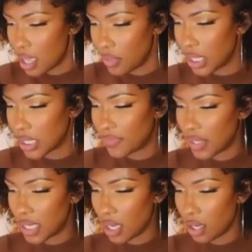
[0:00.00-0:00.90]
this
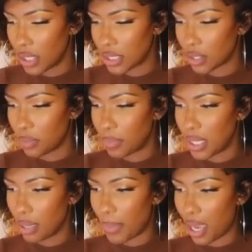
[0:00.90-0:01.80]
video is going to
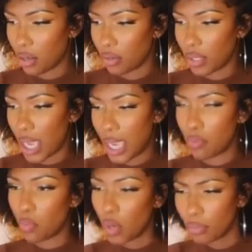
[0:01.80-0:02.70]
be about
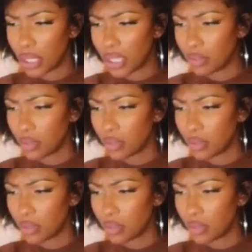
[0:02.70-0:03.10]
a woman